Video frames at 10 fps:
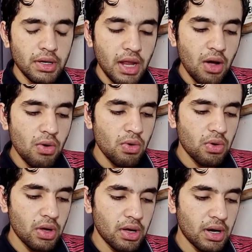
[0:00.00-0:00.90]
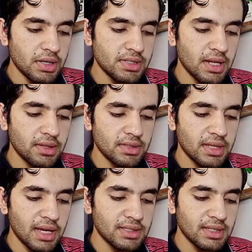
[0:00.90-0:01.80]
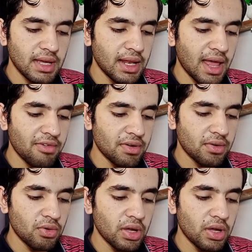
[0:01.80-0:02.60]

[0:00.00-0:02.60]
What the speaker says: now understand this X11.